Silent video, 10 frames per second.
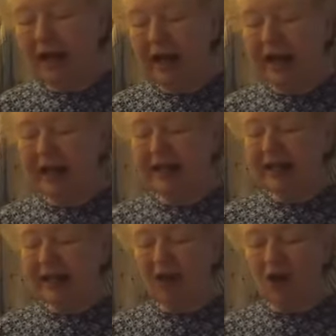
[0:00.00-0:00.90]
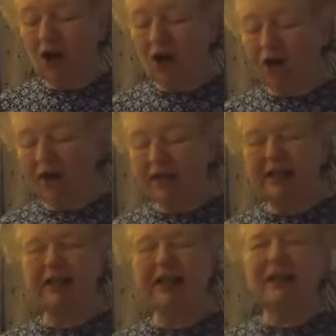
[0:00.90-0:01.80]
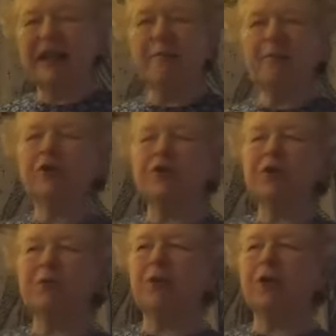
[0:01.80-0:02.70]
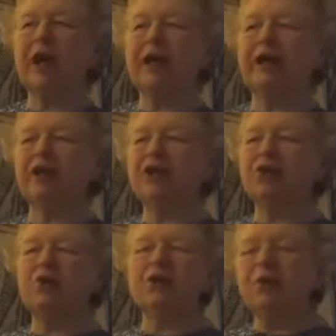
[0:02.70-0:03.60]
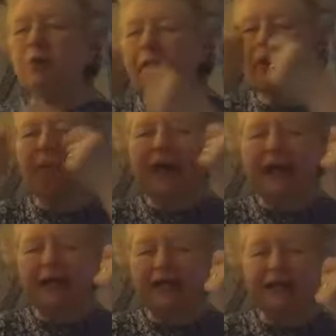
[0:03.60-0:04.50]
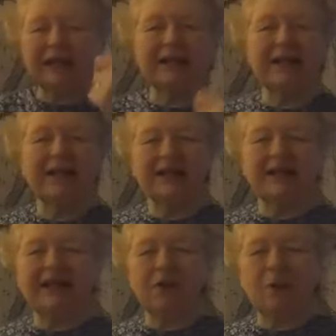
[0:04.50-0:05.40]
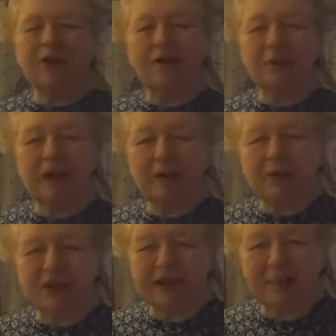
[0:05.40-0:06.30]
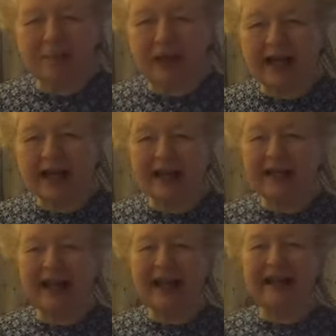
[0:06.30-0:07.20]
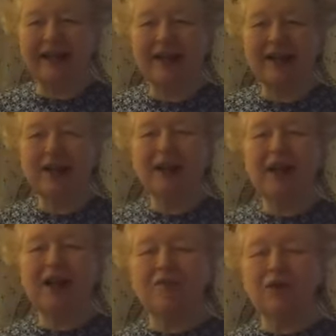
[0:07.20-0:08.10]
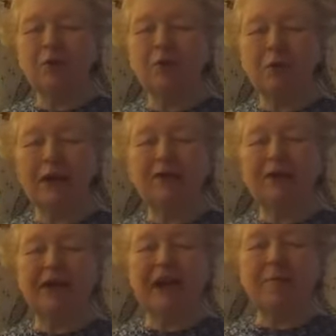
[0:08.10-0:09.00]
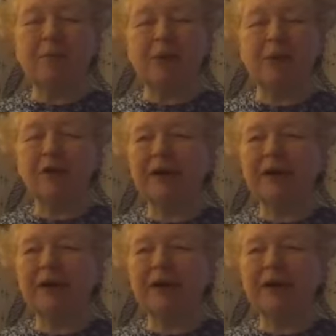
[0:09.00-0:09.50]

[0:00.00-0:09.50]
and all kinds of things. Lepers were like, you couldn't wear a mask to get away from leprosy back in the day. If you were around a leper,